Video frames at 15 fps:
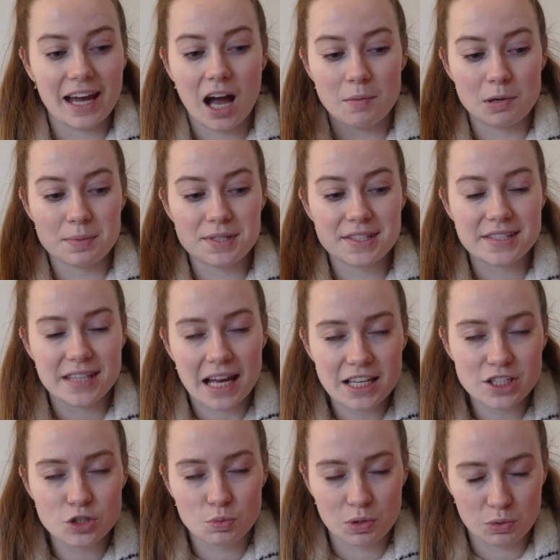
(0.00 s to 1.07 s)
I'm
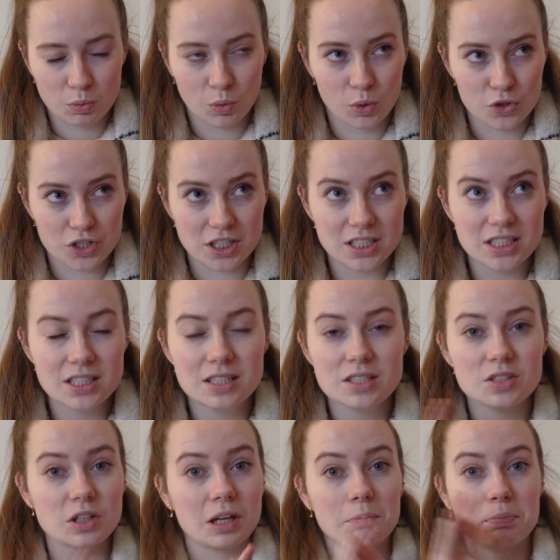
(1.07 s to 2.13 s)
obsessed with Warden,
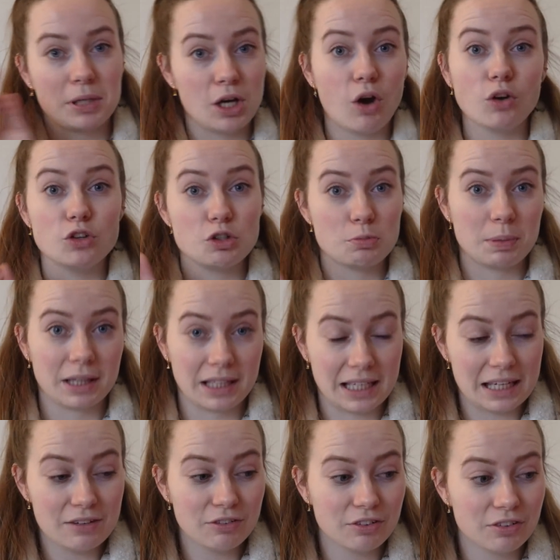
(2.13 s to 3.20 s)
beyond
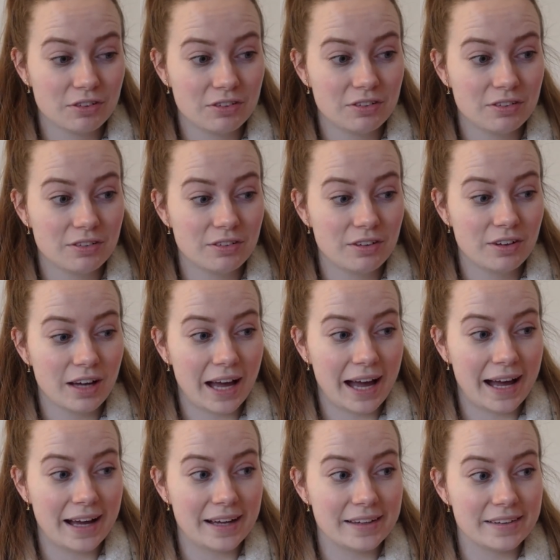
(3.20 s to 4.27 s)
belief,
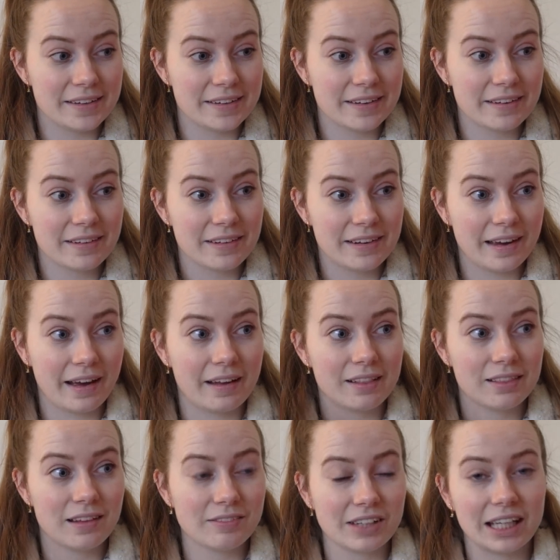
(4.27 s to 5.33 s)
and yeah,
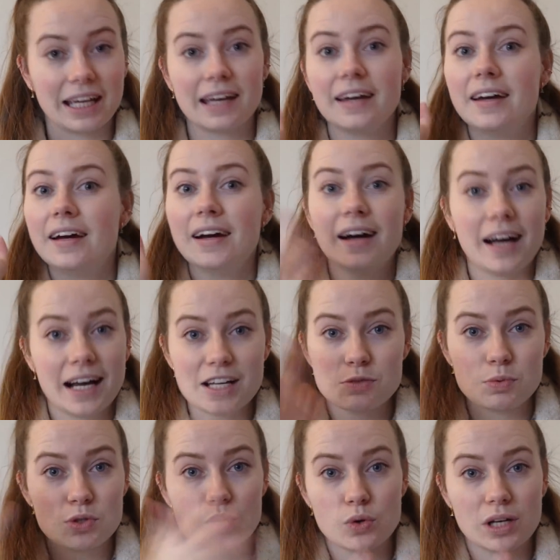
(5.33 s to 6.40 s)
loving it. As
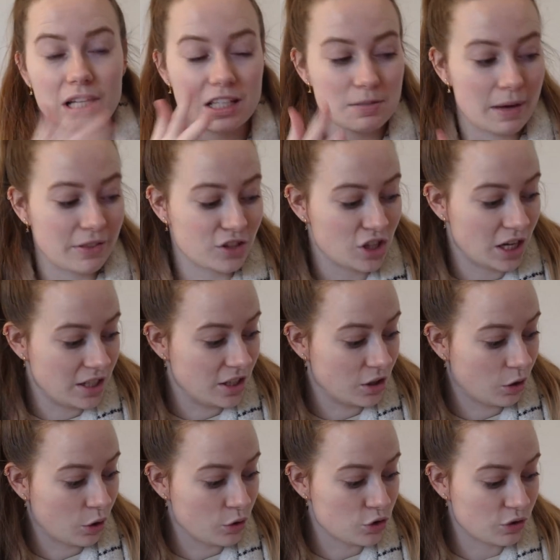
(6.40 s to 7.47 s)
we're talking, Samantha Shannon, I'll
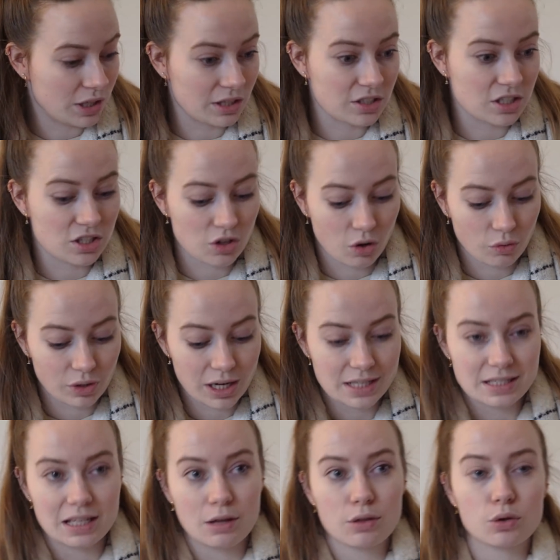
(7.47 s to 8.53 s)
go straight into Song
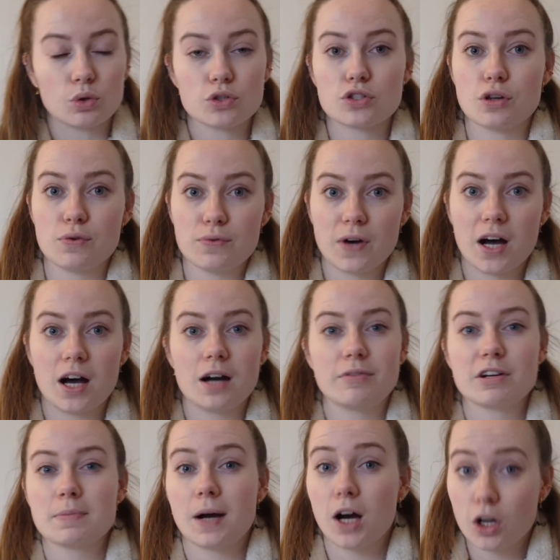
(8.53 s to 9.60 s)
Rising. Thoughts so far, I've
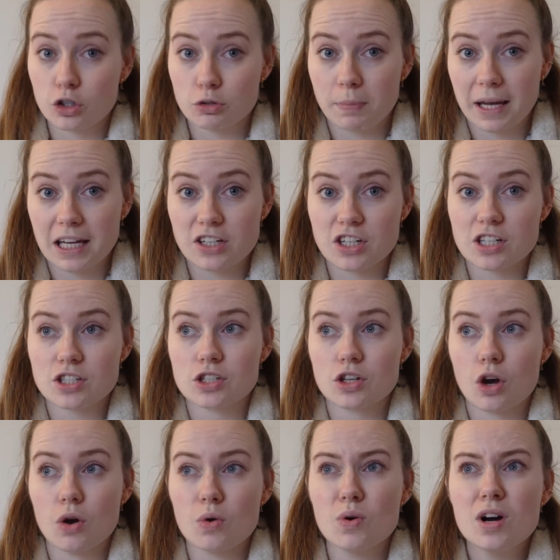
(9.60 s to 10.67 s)
read about 100 pages,
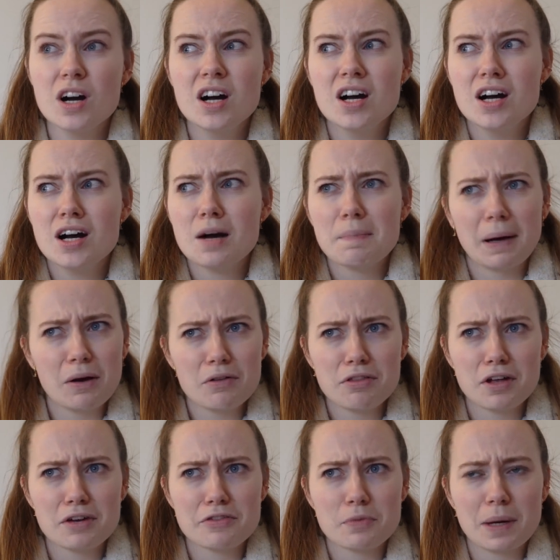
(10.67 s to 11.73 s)
so about a
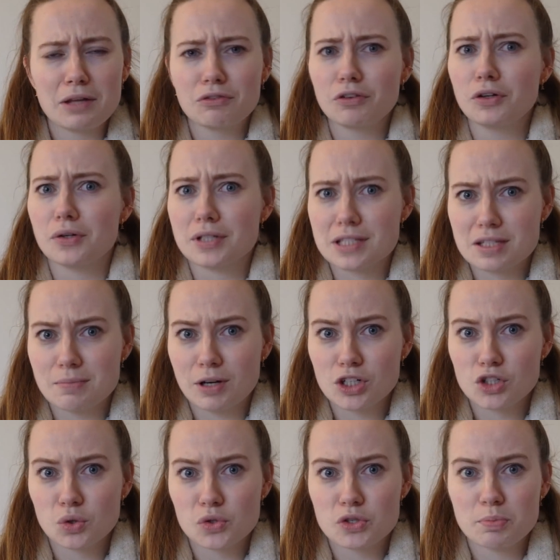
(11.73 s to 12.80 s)
third of the way through, because it's a much
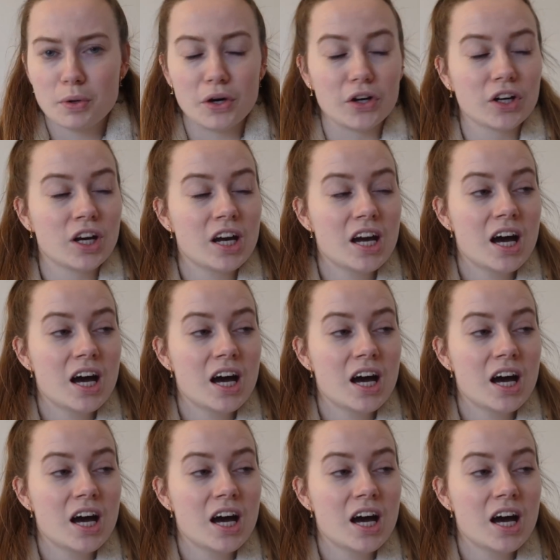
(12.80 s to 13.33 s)
shorter book.